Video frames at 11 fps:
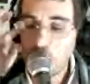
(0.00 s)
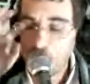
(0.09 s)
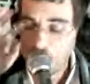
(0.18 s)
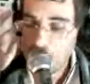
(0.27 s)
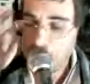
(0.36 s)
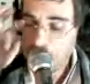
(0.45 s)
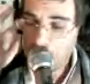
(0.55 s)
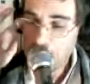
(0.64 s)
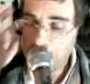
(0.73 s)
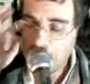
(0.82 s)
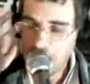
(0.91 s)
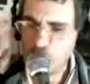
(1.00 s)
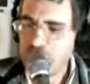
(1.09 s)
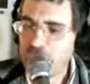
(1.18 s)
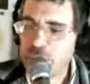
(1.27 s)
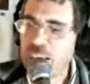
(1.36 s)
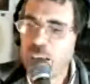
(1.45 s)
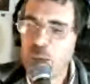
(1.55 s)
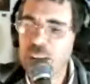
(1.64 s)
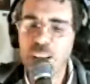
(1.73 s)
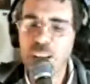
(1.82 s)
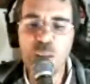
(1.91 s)
anyway, I don't know how we got off on
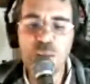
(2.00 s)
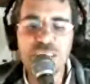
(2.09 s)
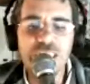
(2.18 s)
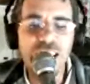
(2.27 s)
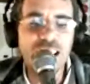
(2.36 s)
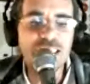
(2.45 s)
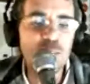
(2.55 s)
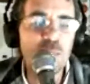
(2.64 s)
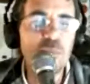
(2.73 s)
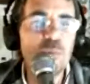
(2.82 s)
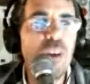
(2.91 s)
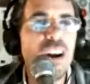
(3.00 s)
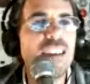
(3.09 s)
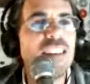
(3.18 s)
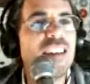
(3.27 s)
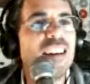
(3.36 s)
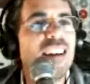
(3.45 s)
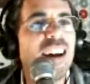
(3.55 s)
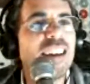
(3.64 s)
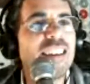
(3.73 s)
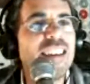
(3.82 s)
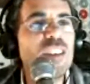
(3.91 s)
that, but I guess what I
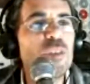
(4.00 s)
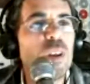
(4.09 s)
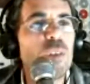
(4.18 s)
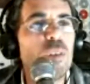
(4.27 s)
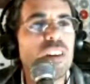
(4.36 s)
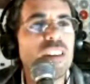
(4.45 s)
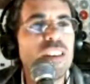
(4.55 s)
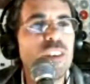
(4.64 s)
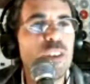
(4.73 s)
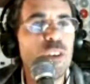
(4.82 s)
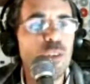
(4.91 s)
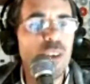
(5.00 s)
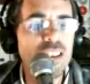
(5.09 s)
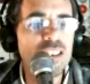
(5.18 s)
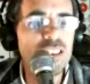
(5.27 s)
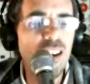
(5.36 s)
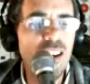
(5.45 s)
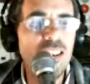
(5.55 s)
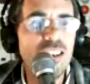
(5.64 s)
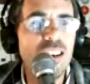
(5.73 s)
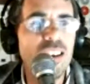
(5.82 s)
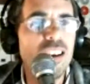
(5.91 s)
wanted to do, I saw
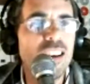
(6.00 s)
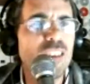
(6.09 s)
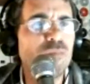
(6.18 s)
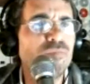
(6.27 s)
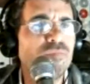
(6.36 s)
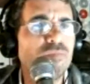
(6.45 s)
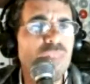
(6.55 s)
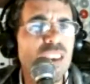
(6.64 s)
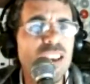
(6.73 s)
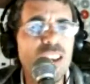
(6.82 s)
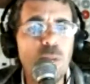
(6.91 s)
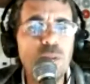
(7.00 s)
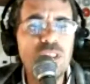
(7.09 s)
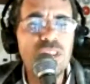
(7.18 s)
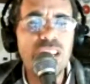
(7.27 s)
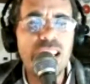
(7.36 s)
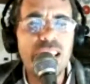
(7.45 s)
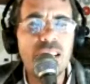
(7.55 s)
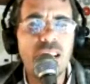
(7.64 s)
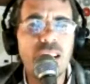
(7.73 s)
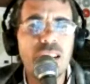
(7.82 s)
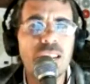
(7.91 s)
it was just a
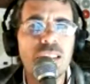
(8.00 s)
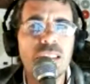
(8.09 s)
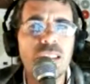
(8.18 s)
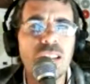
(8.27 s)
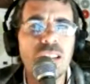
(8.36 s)
It was a